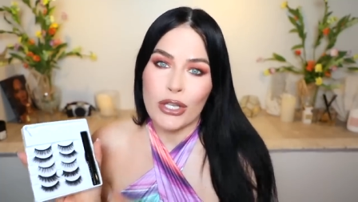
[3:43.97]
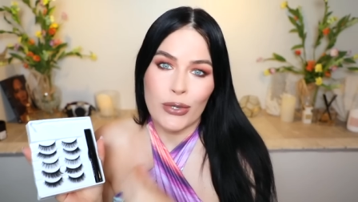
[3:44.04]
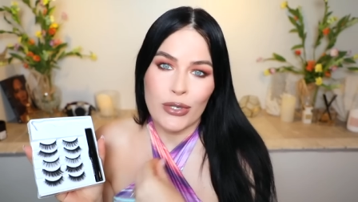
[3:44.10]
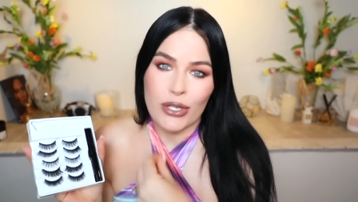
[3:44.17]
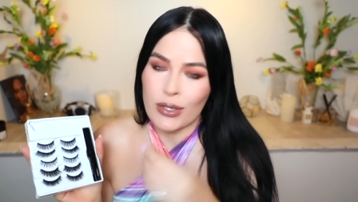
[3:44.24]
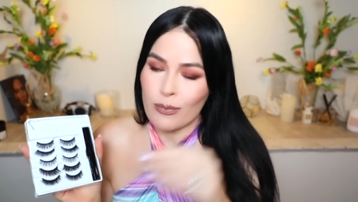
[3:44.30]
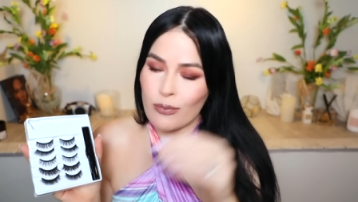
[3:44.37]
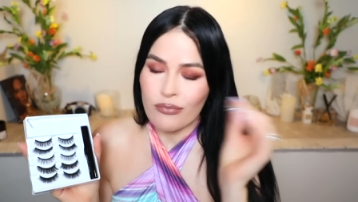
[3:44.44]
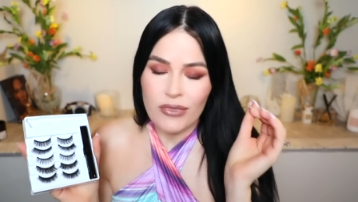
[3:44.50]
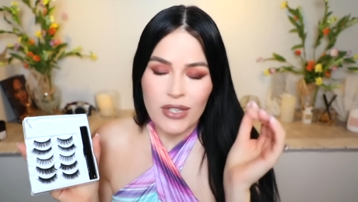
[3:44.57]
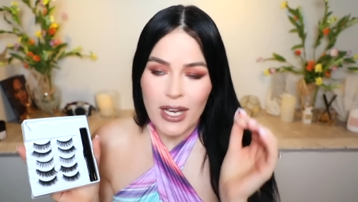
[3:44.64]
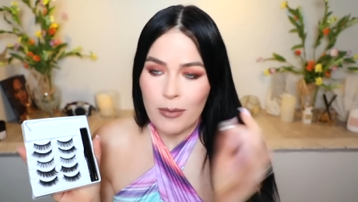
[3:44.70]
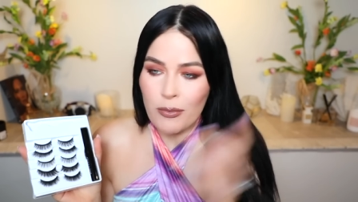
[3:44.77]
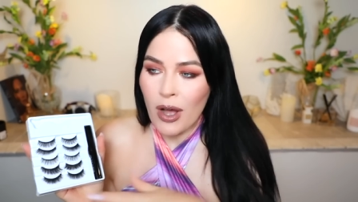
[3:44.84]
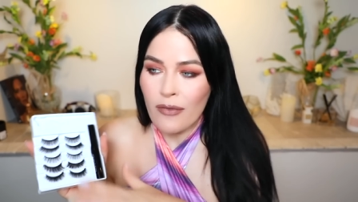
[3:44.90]
You just
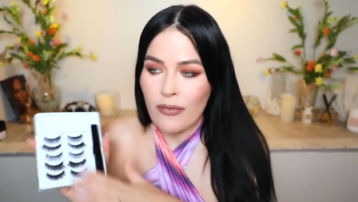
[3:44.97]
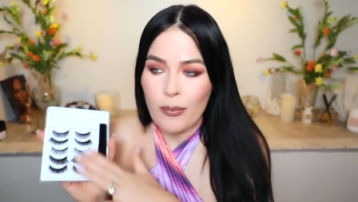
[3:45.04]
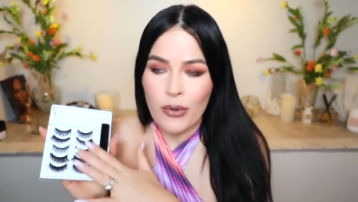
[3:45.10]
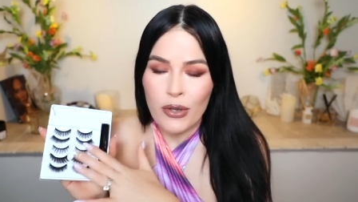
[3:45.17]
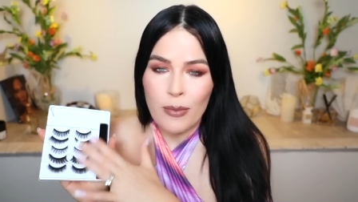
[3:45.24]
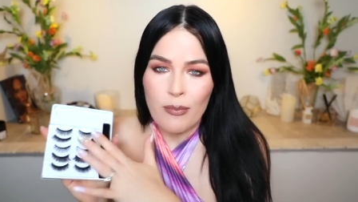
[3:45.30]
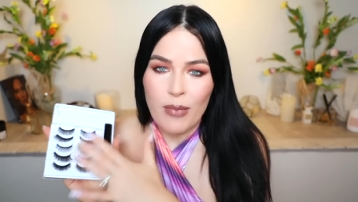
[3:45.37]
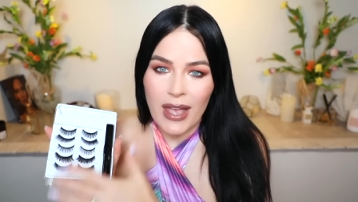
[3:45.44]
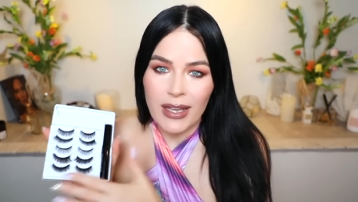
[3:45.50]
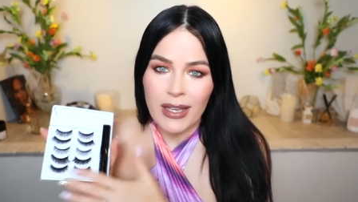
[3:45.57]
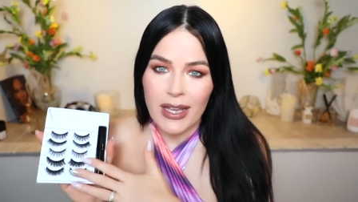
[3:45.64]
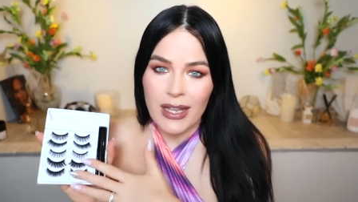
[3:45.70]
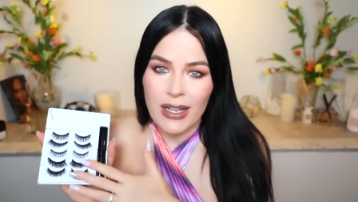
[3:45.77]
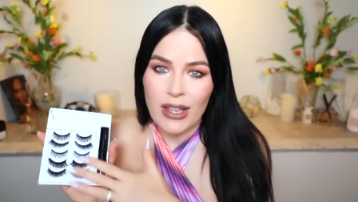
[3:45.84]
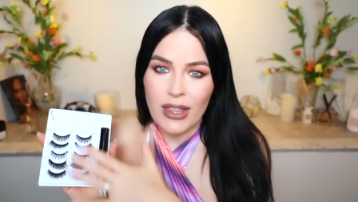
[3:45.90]
take them off, put them
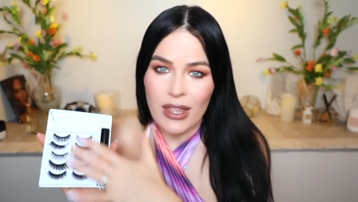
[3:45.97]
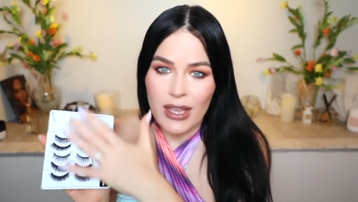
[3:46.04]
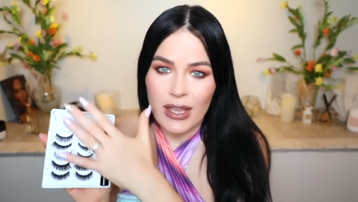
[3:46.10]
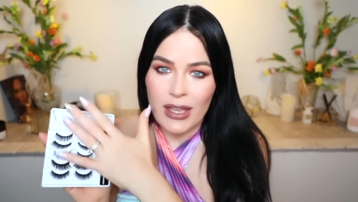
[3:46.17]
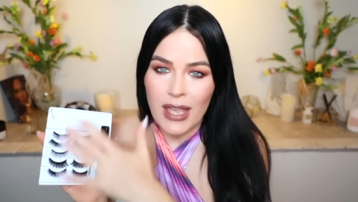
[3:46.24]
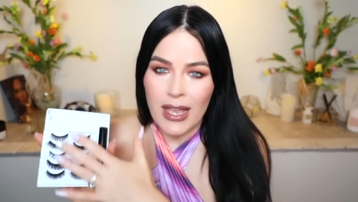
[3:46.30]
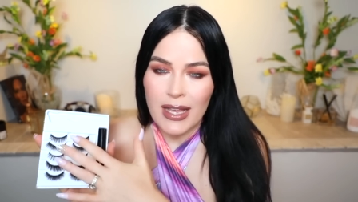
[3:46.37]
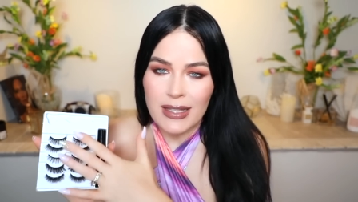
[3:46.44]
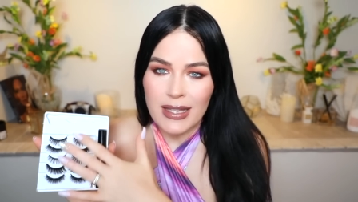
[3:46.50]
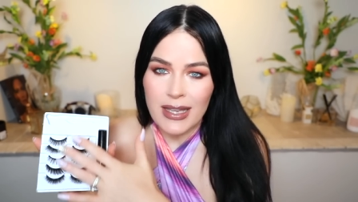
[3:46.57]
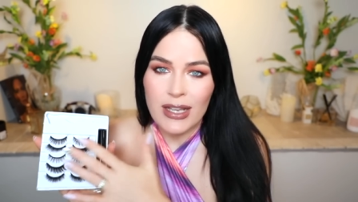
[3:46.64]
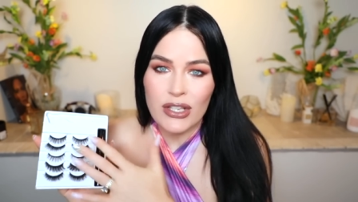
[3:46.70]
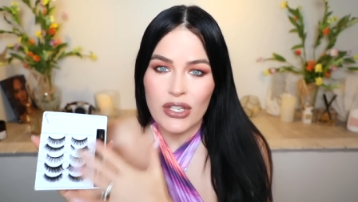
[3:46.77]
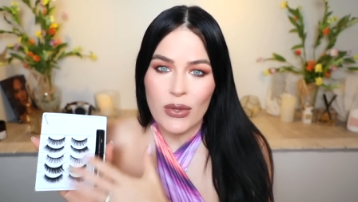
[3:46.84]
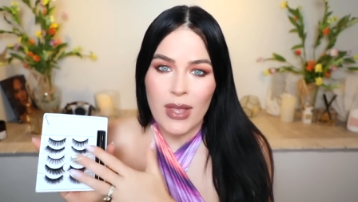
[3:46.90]
back in the
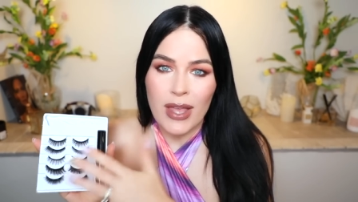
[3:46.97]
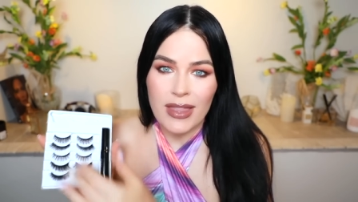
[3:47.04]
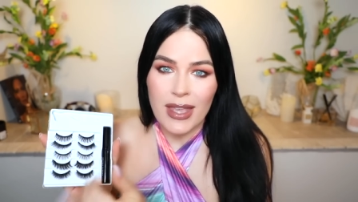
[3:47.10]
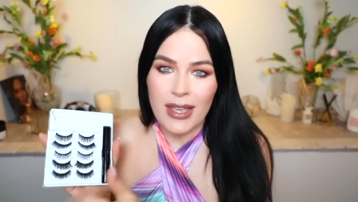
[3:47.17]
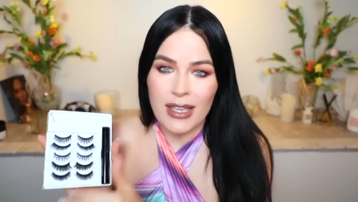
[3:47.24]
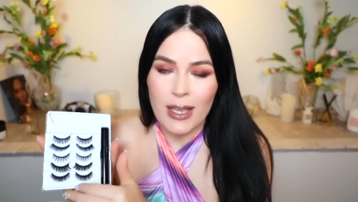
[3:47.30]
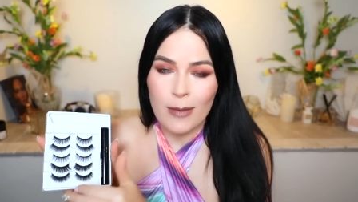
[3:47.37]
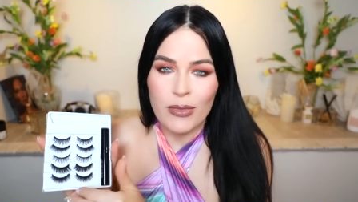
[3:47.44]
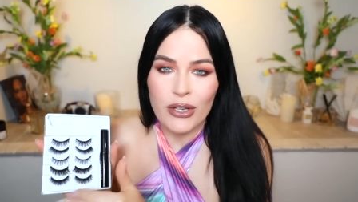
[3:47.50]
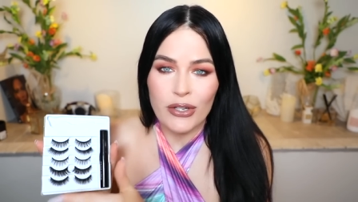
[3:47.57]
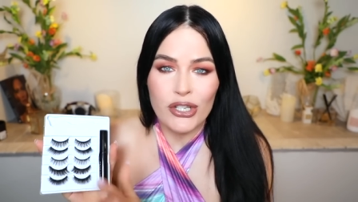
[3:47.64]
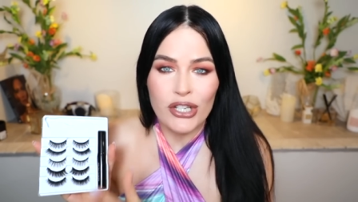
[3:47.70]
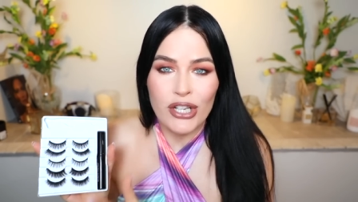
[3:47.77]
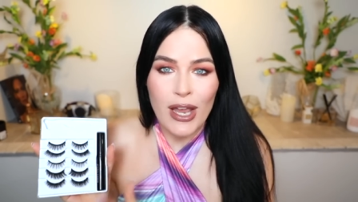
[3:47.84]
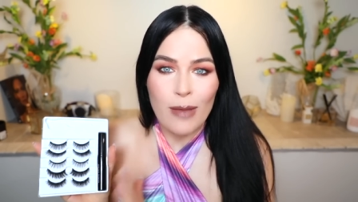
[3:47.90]
casing so that they keep their
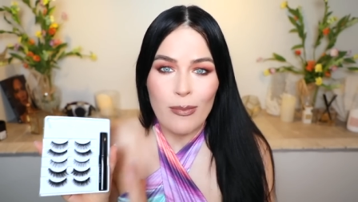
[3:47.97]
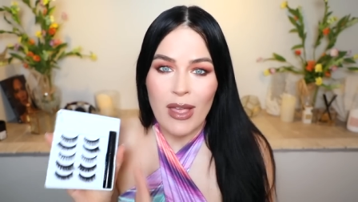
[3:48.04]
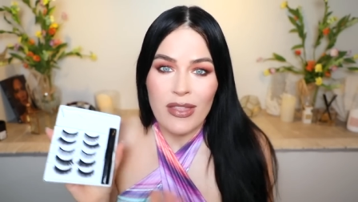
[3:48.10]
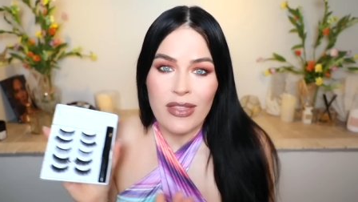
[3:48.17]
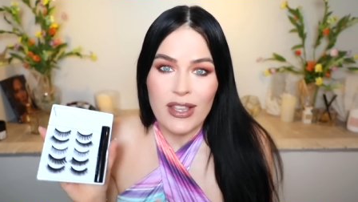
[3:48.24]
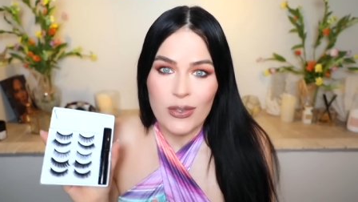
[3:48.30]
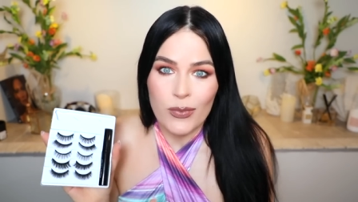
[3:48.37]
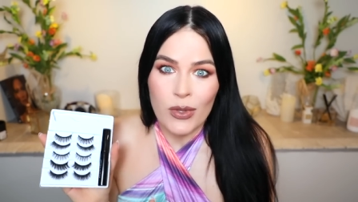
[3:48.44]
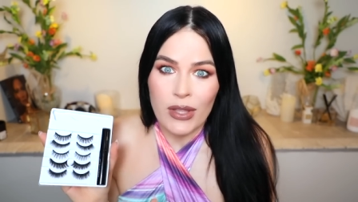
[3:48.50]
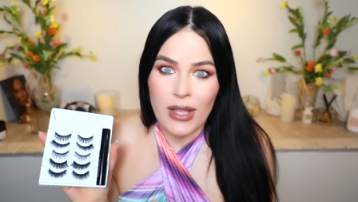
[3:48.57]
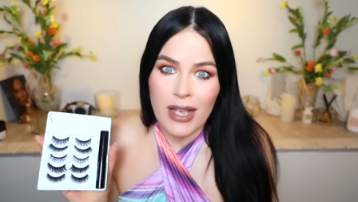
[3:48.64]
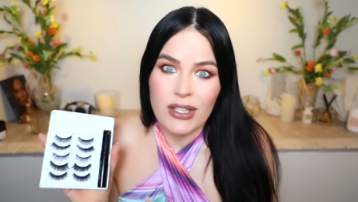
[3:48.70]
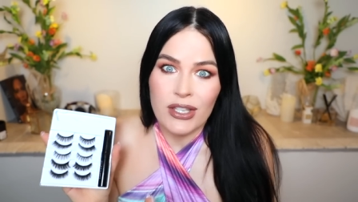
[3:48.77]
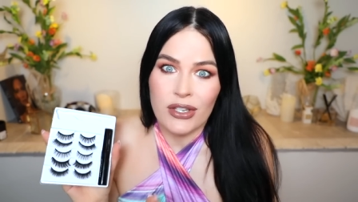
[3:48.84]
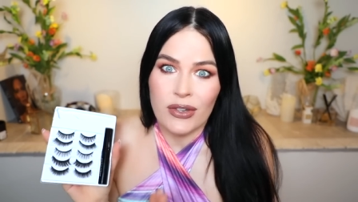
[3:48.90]
shape, and these will
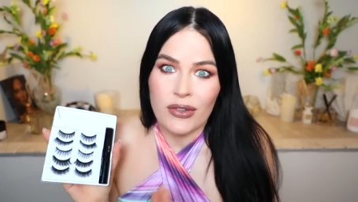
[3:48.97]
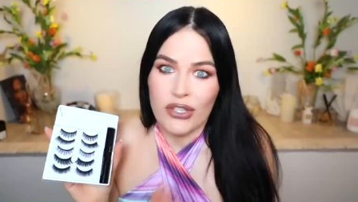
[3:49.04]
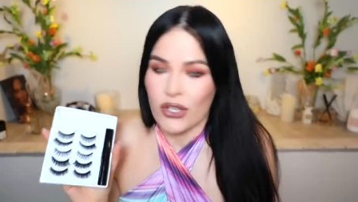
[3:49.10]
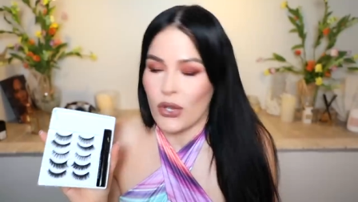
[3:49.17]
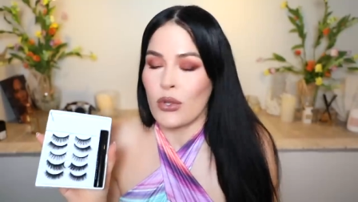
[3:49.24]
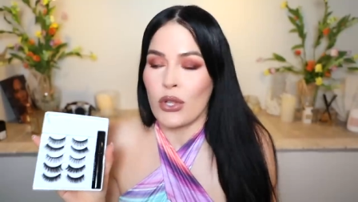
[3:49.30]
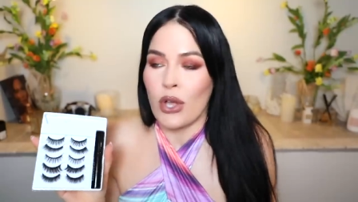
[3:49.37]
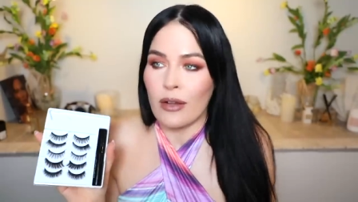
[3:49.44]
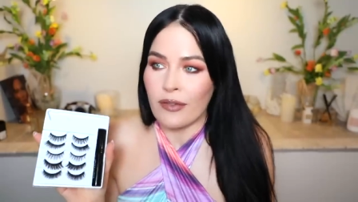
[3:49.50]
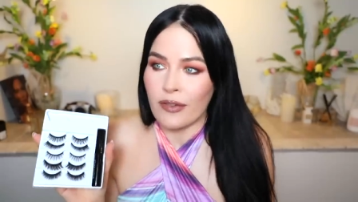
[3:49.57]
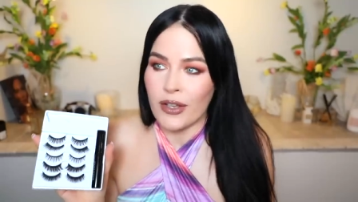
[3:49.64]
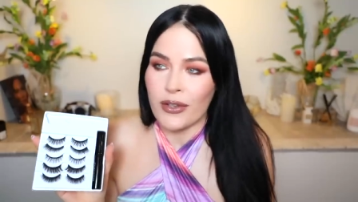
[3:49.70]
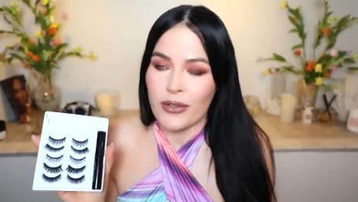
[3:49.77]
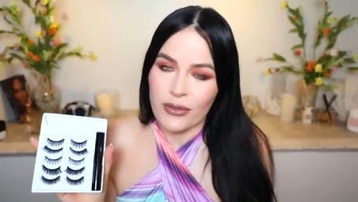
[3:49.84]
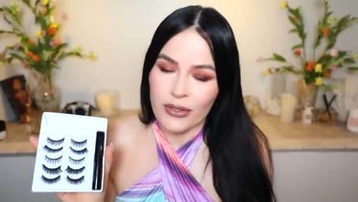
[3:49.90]
last so long for
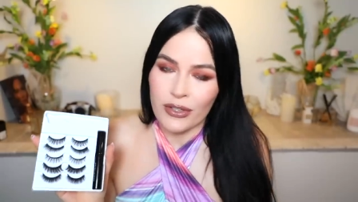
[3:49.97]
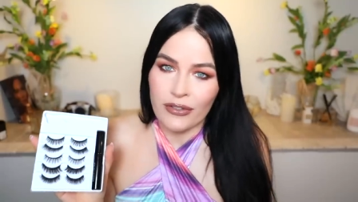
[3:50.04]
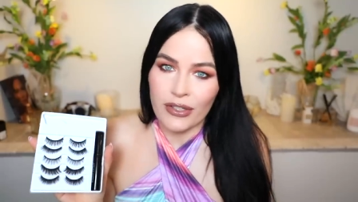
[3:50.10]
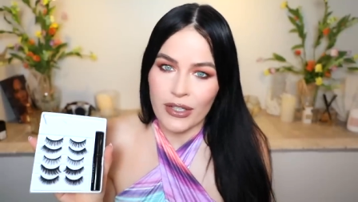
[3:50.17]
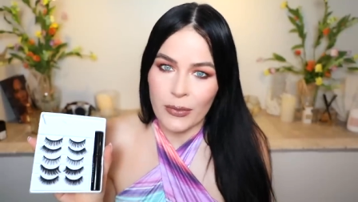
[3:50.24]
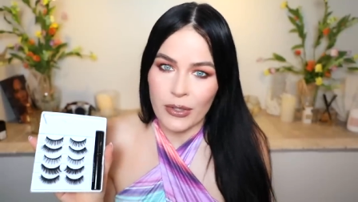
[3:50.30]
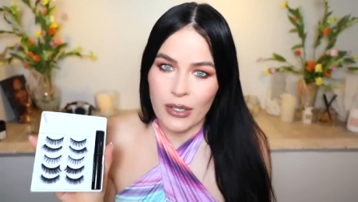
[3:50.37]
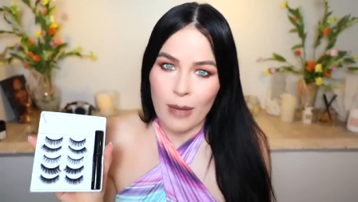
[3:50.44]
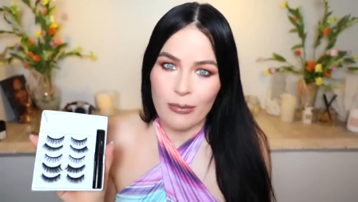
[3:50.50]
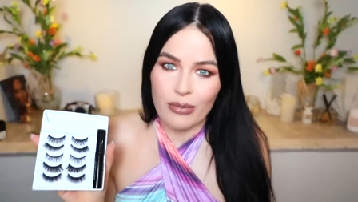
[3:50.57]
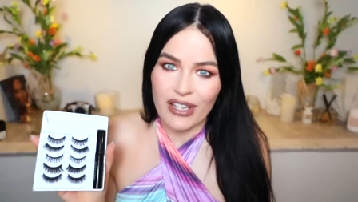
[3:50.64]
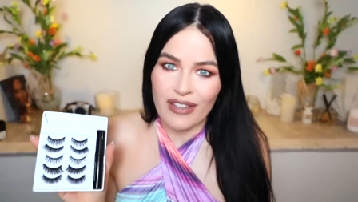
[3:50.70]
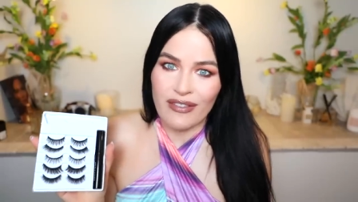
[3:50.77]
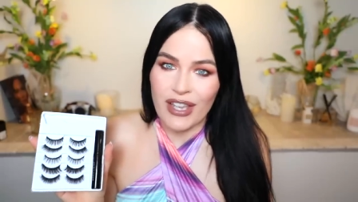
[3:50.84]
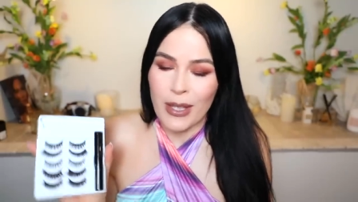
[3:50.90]
you. You literally will not
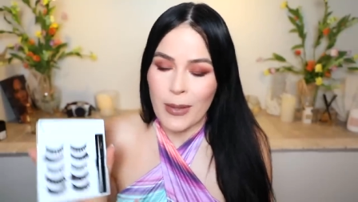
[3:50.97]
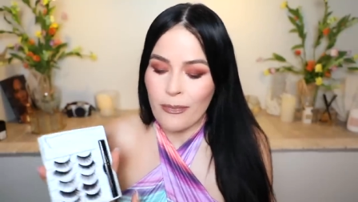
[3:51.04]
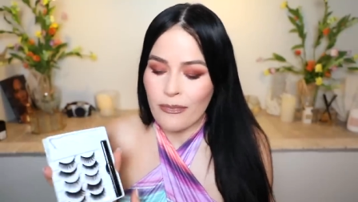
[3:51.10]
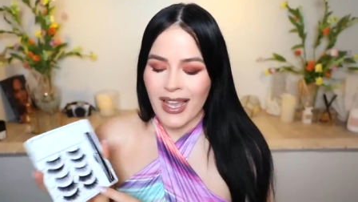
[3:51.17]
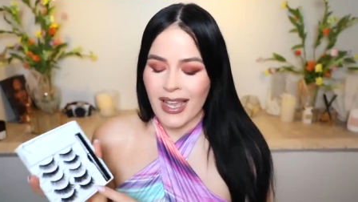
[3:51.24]
believe it.